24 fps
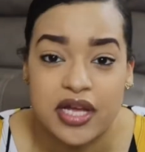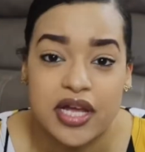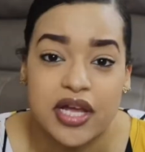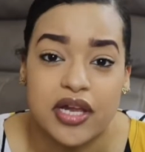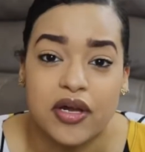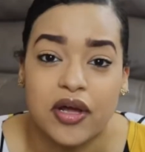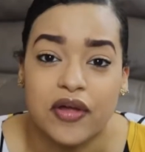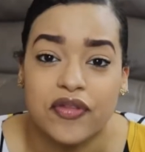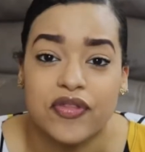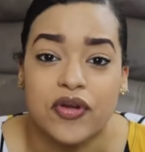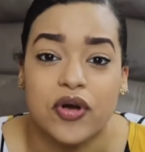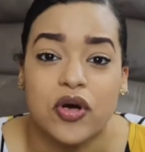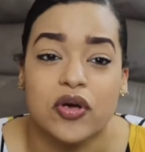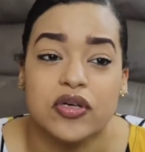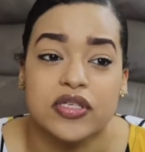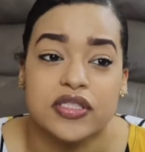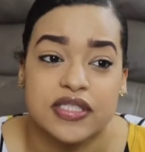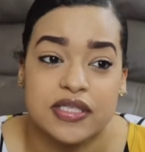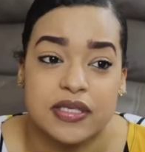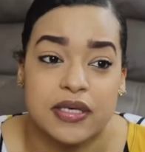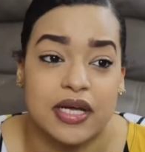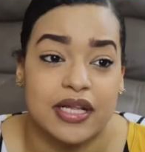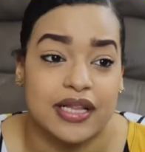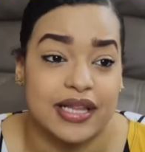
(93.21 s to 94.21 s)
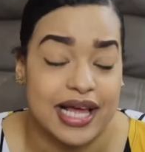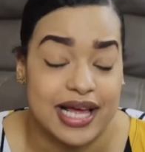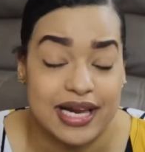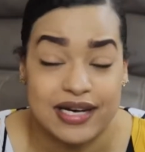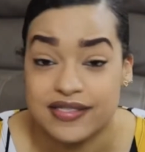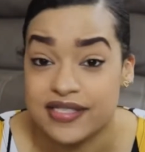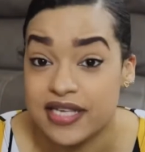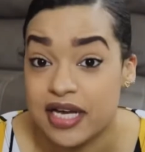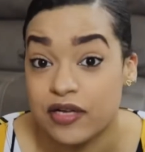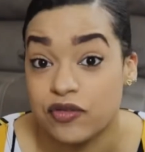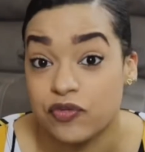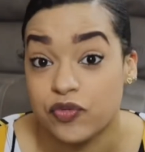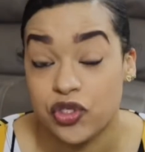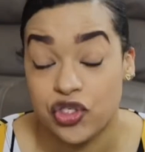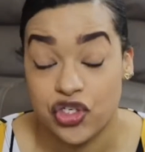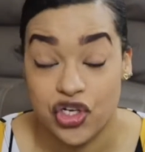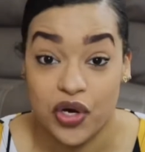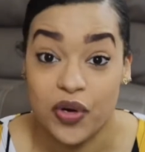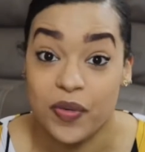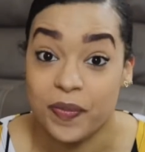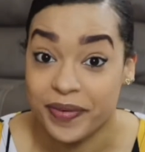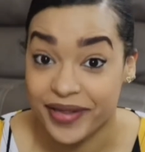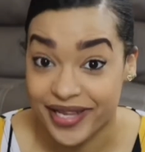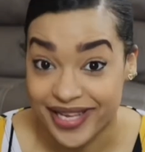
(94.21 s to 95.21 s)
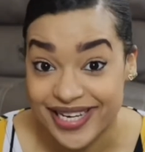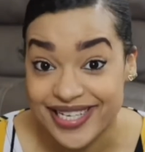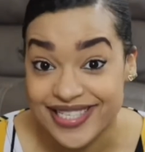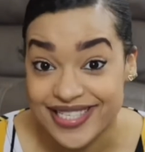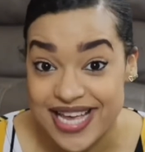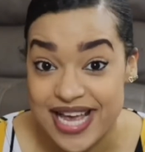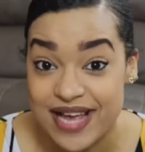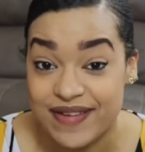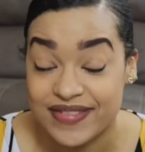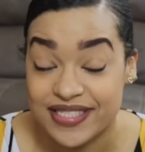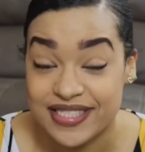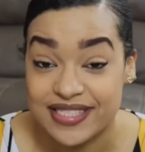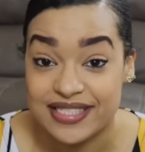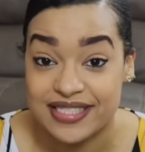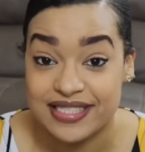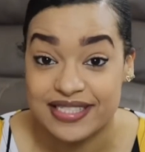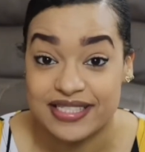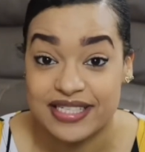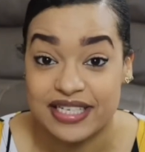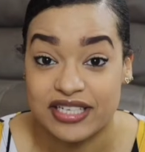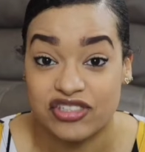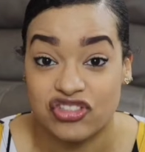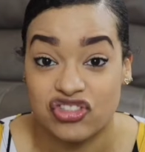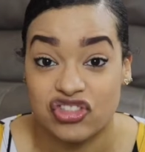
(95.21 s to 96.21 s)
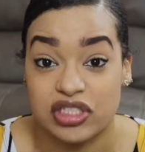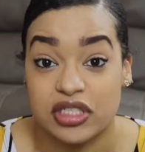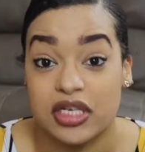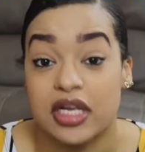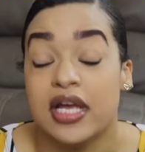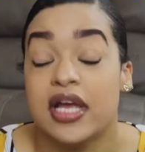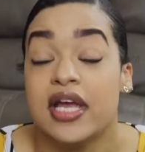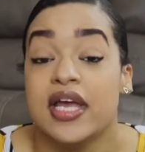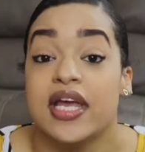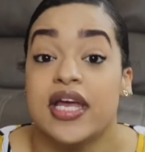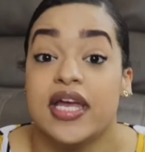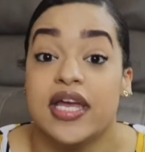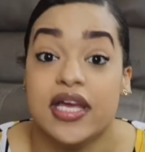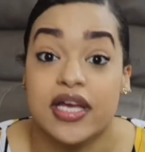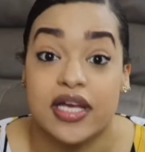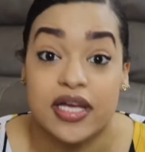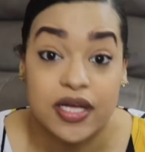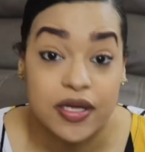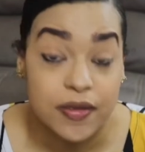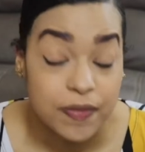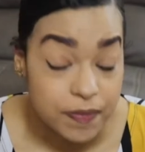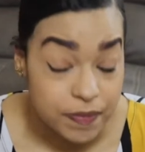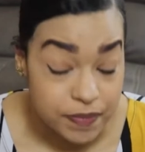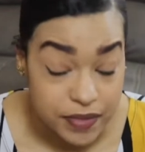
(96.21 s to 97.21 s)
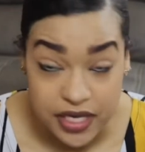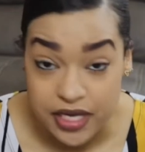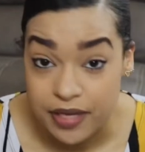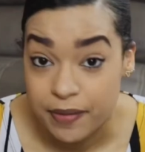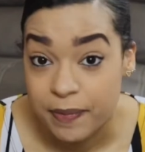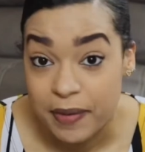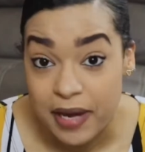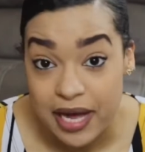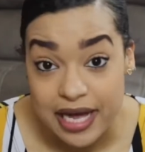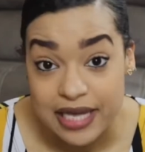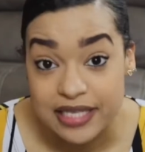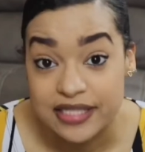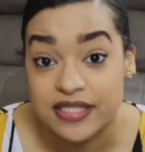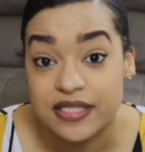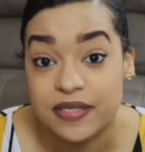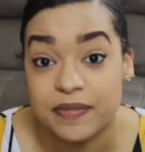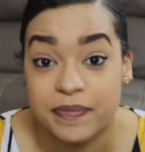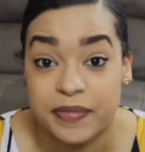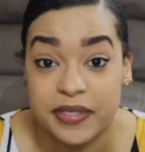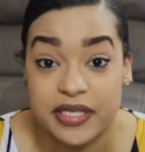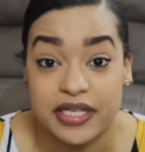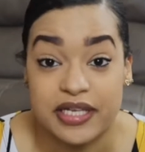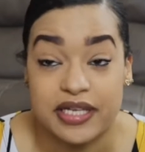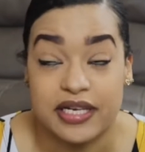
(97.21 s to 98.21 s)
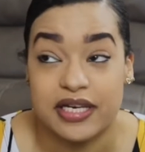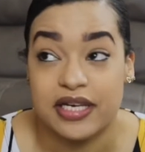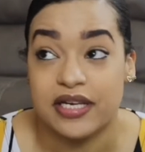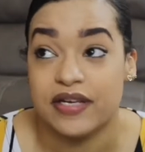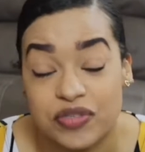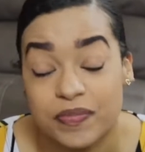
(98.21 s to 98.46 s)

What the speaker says: And although a lot of times we don't plan to have a C-section, it could be a possibility.